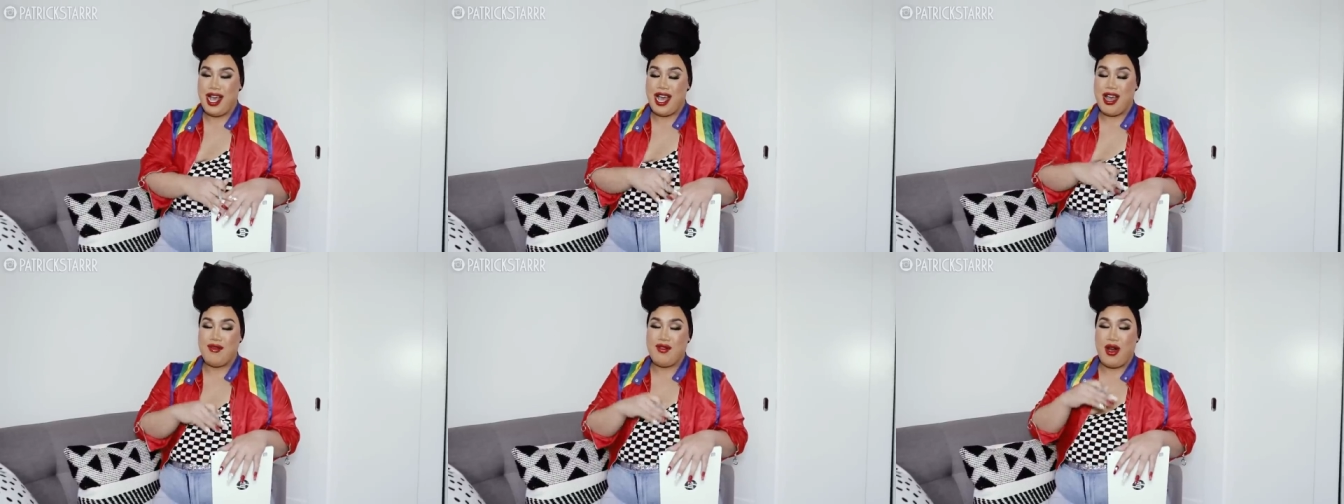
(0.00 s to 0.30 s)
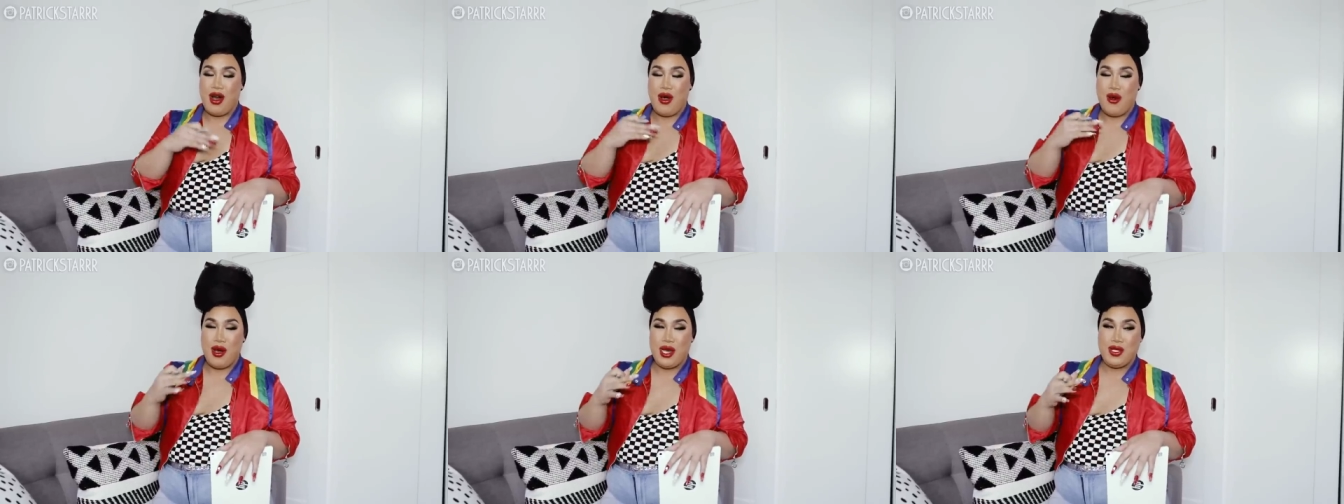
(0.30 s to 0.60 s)
I've
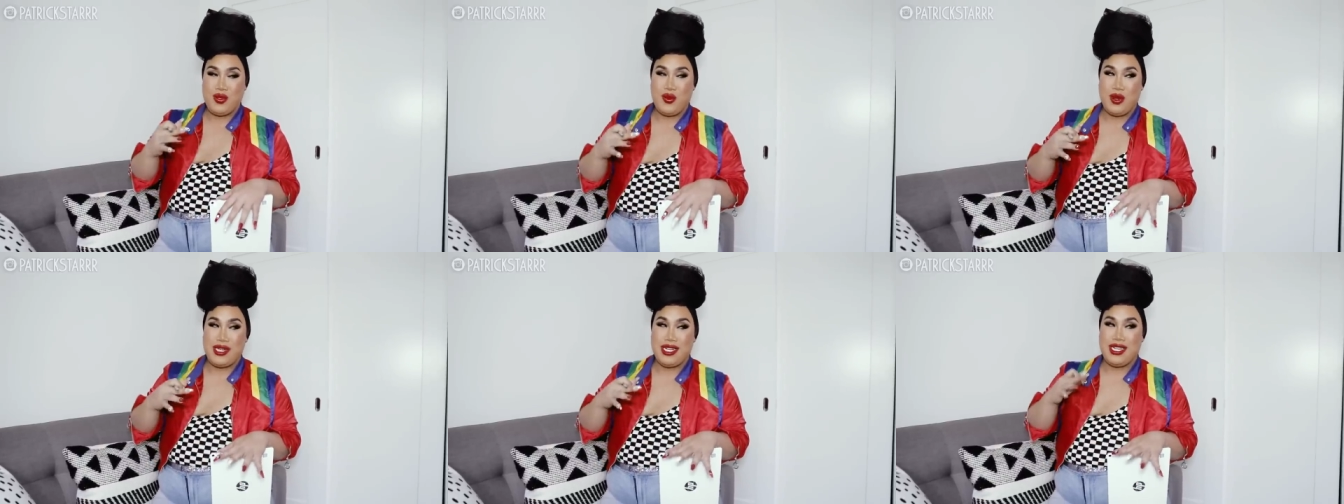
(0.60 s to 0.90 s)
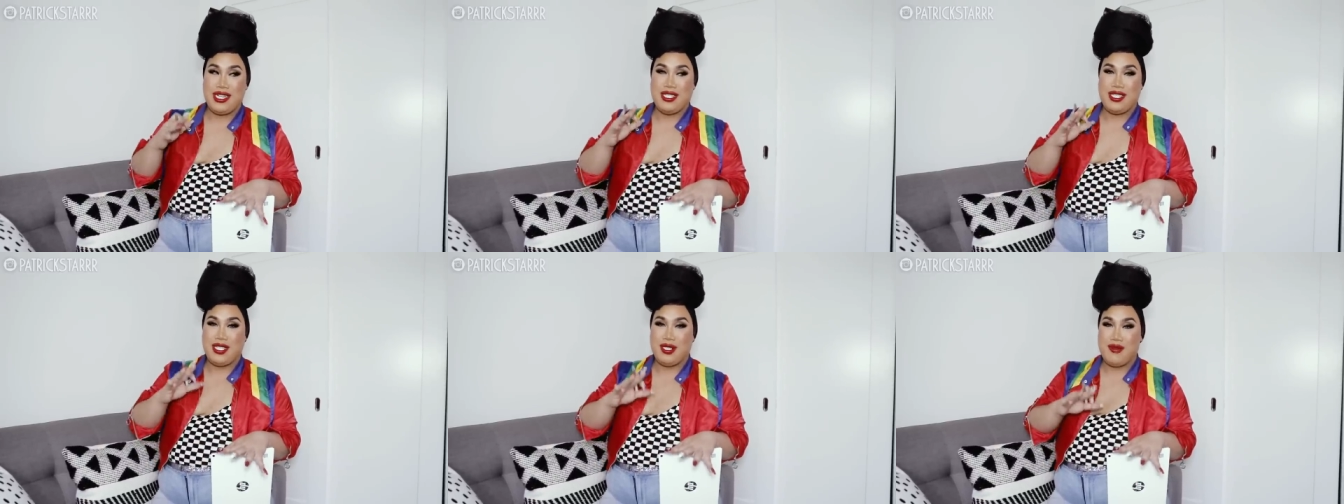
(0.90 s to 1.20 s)
always
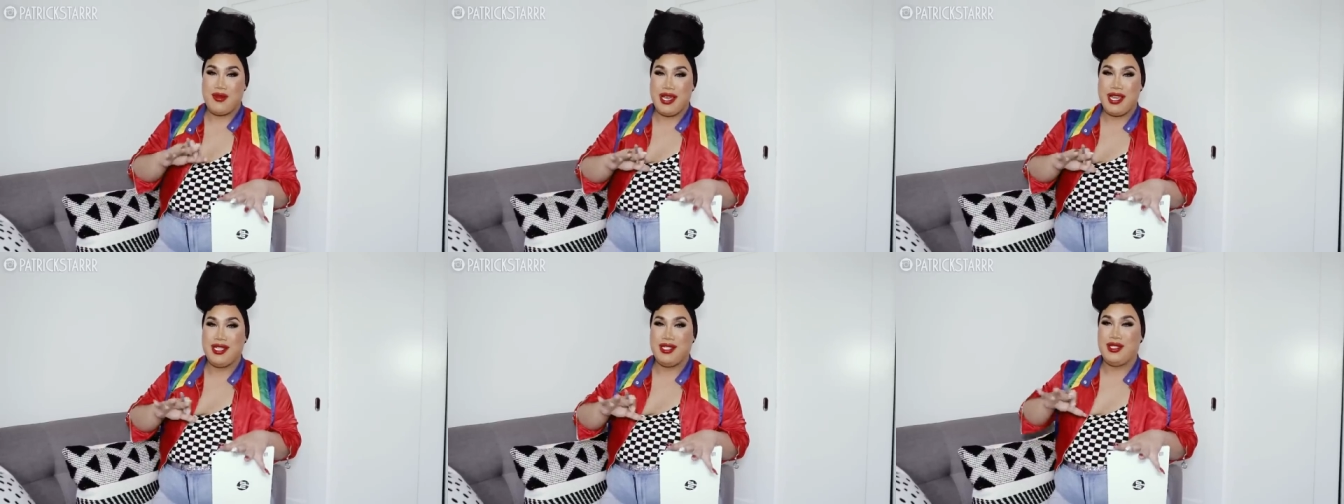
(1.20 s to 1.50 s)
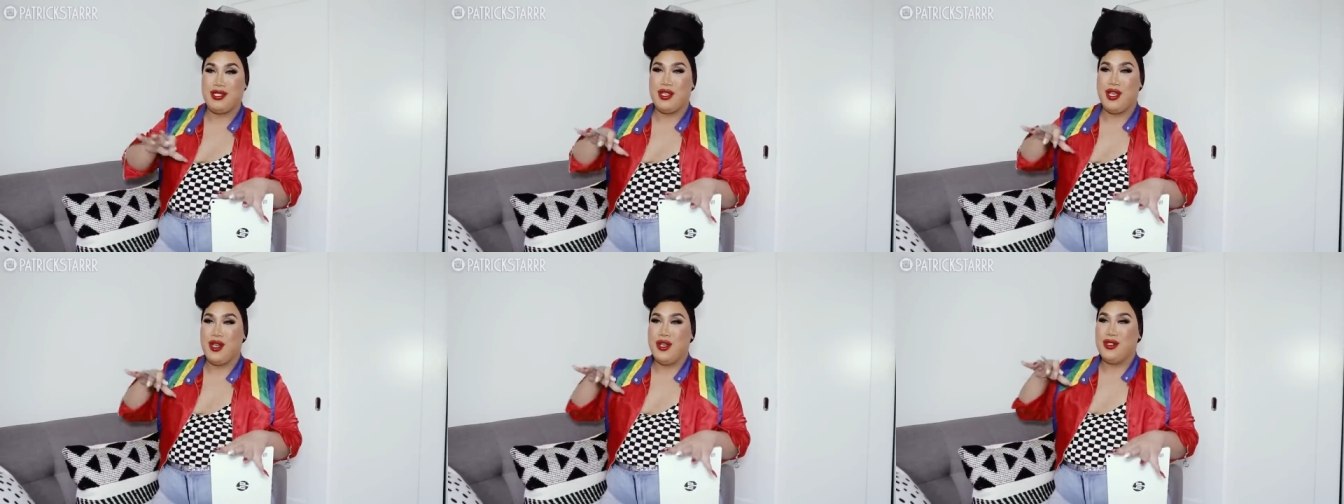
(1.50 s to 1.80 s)
wanted a
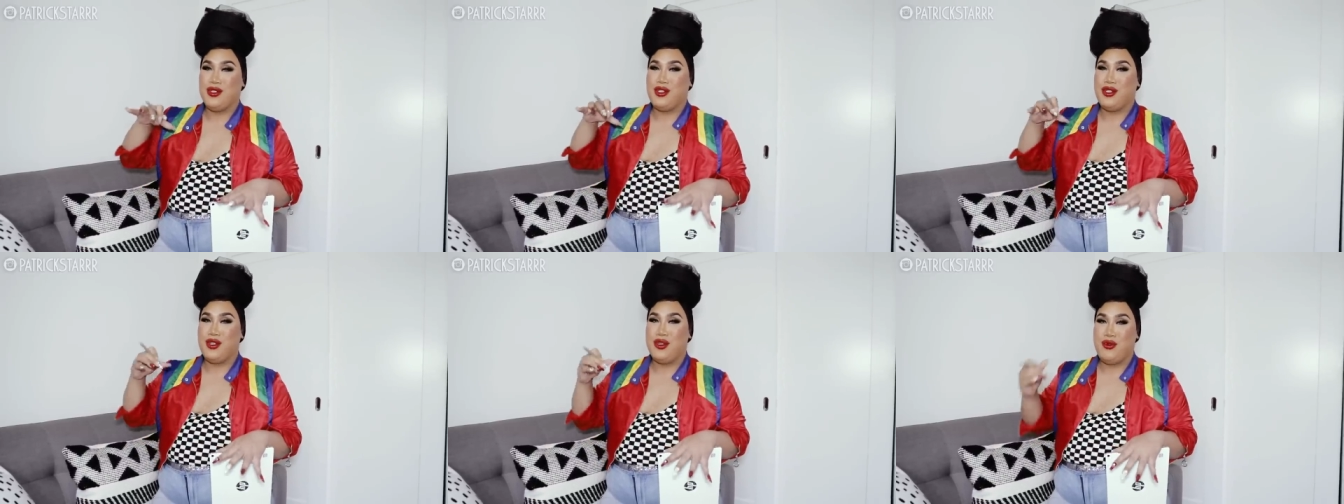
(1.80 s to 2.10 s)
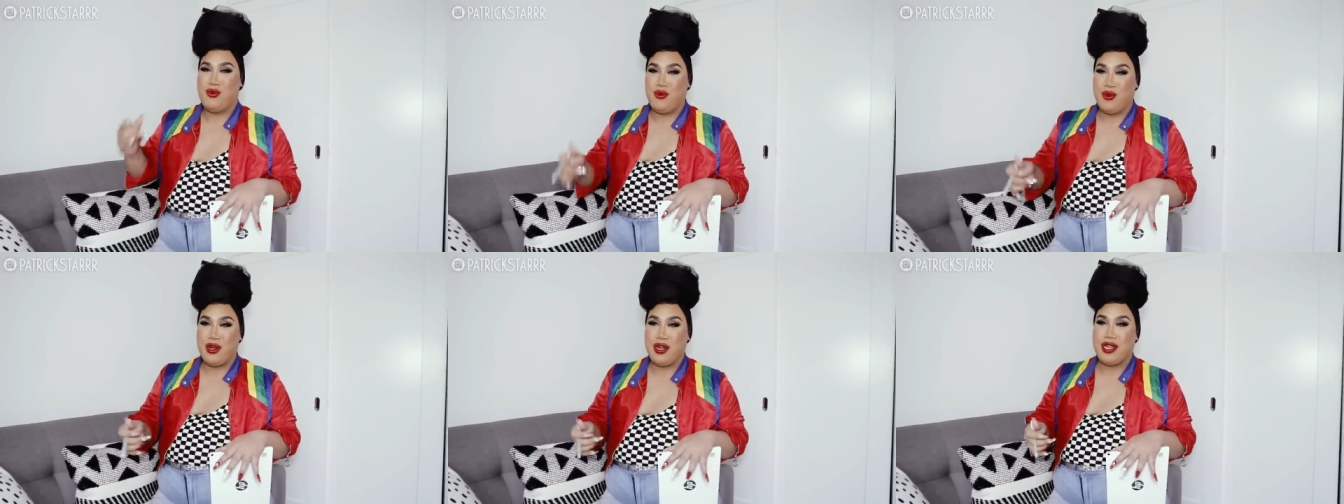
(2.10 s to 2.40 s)
space
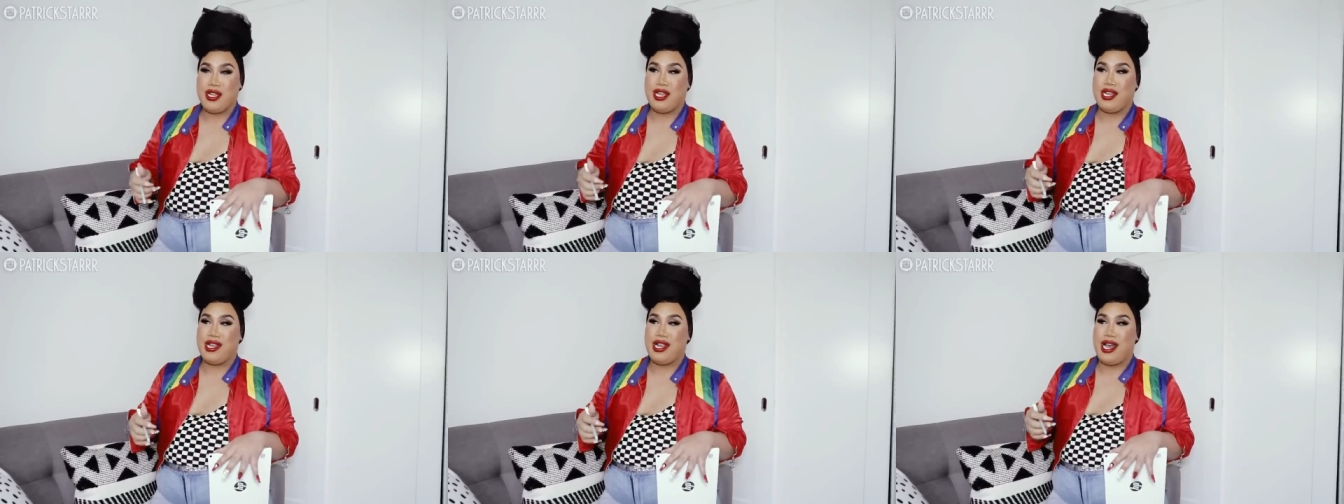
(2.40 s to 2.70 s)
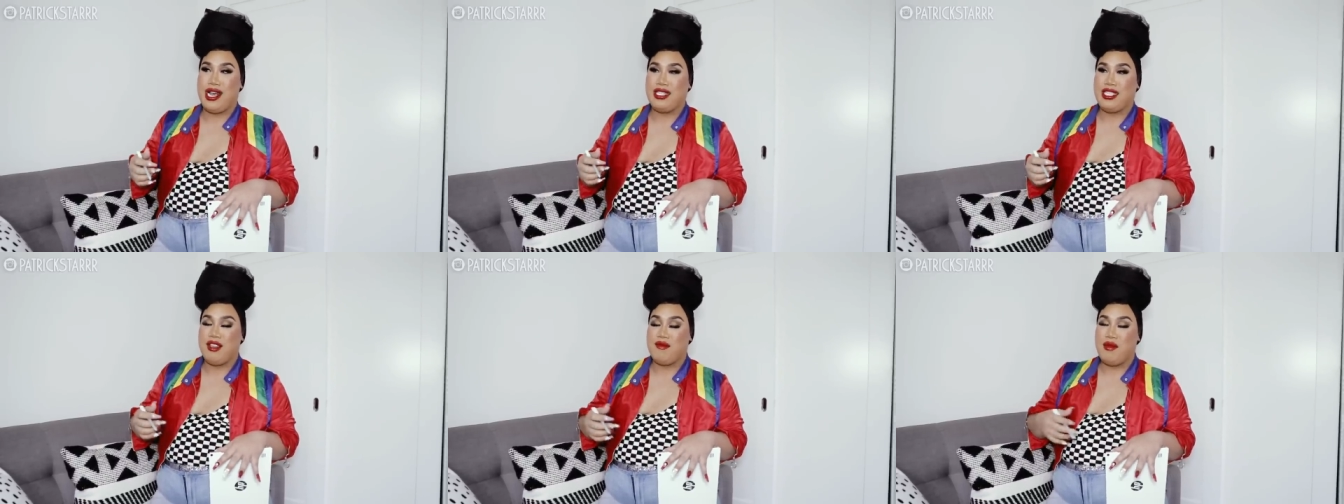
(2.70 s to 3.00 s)
to work, and
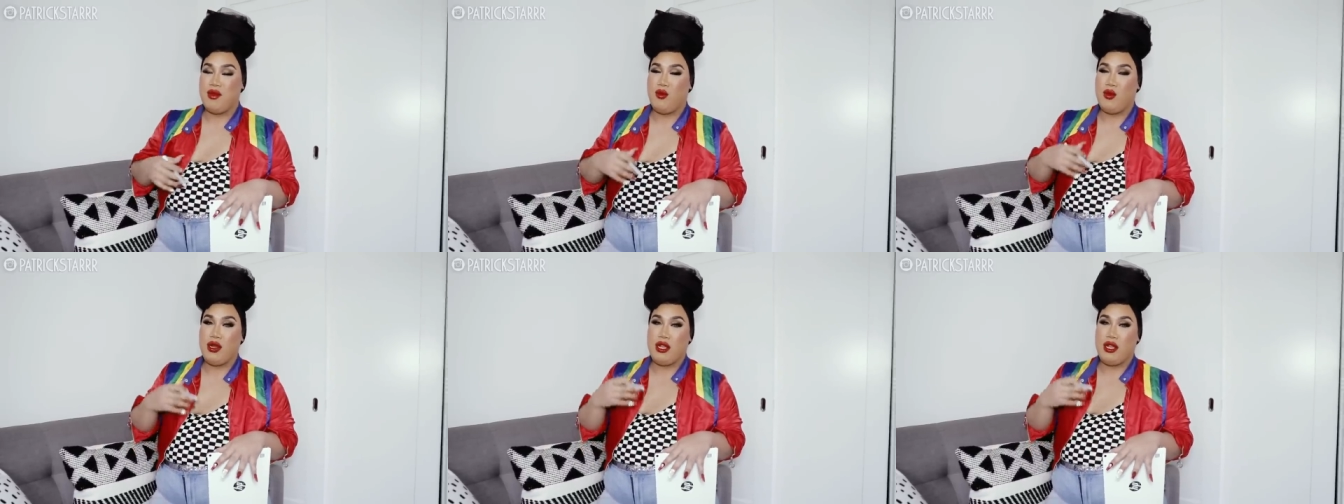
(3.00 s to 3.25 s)
as I've been